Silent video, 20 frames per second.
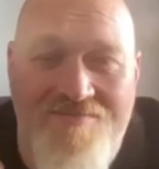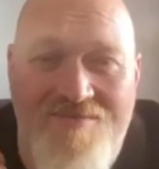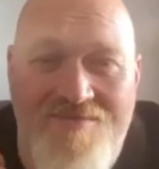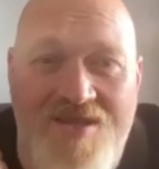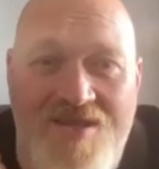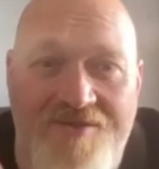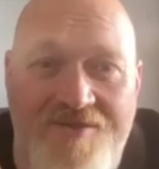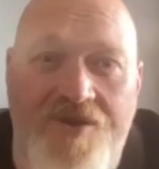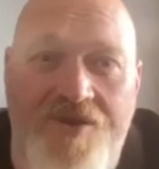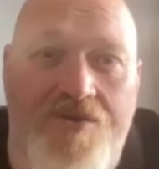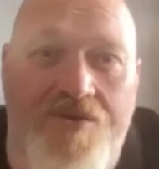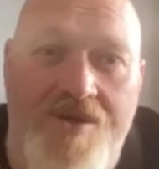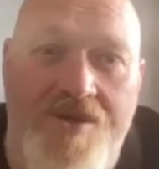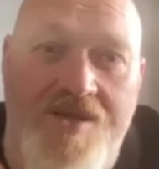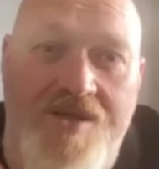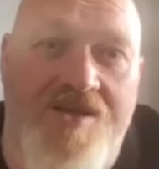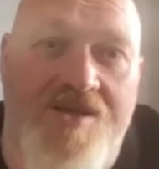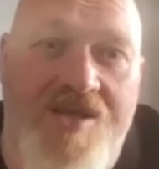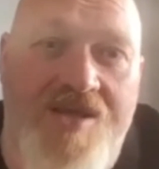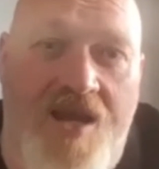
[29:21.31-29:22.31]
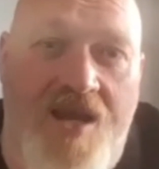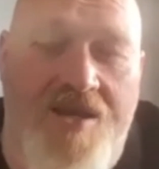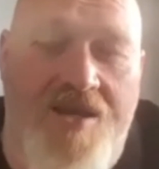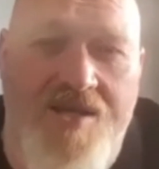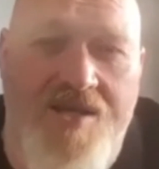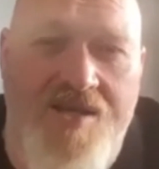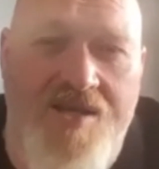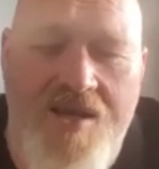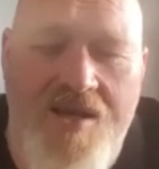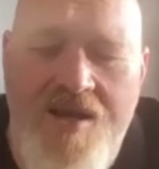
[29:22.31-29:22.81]
difficulties and
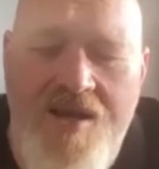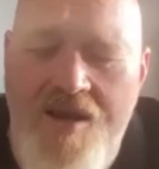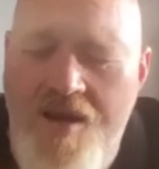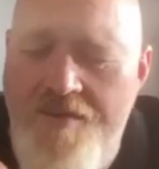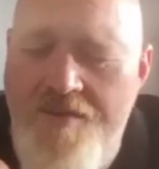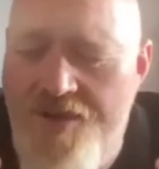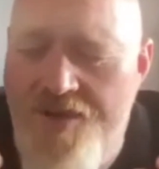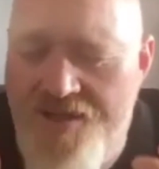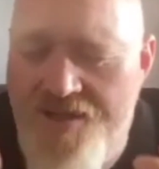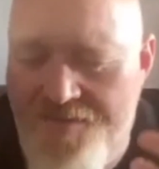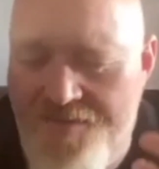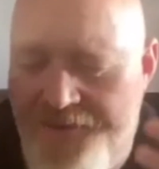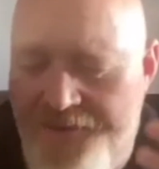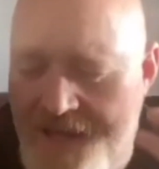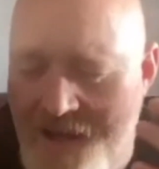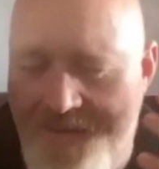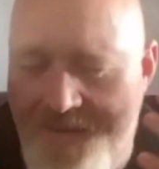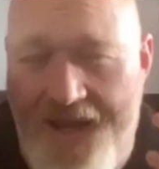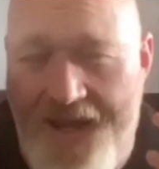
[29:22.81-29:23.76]
challenges, but to be able to